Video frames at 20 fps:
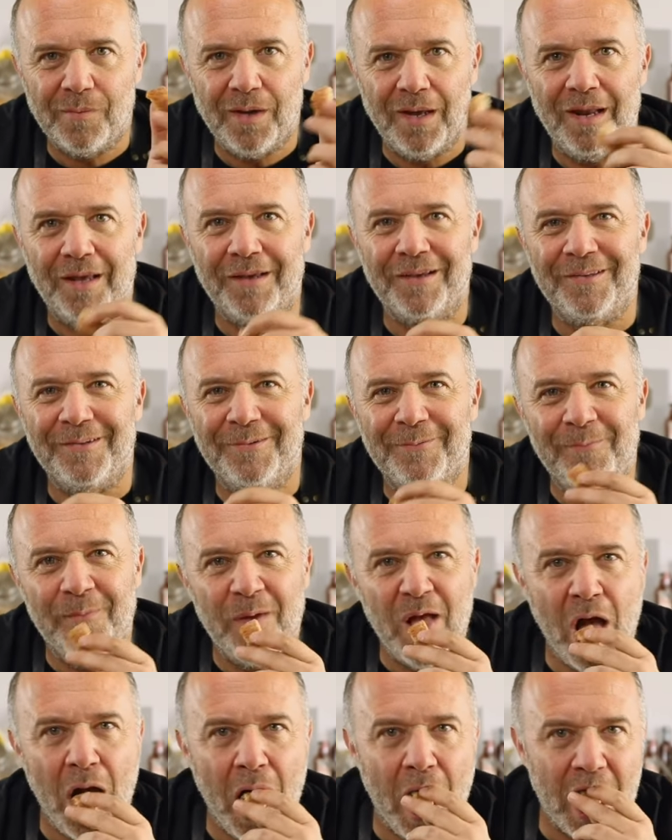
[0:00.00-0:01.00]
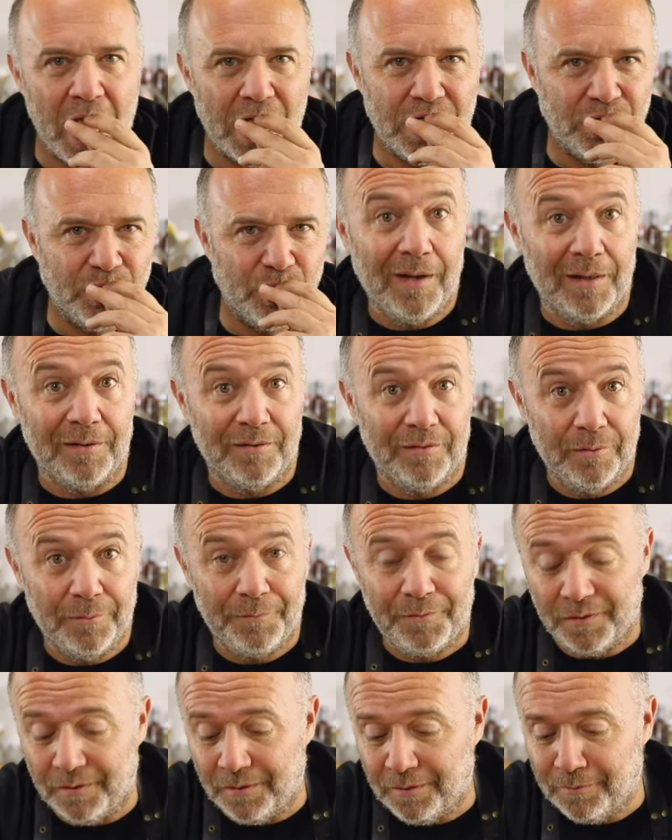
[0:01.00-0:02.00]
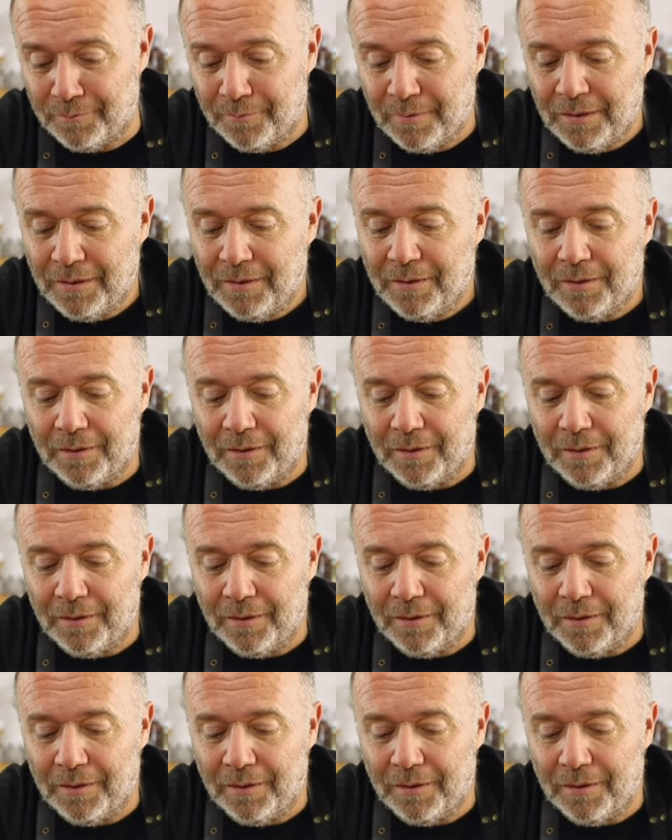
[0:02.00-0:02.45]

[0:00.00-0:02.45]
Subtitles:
I like it. As you've seen,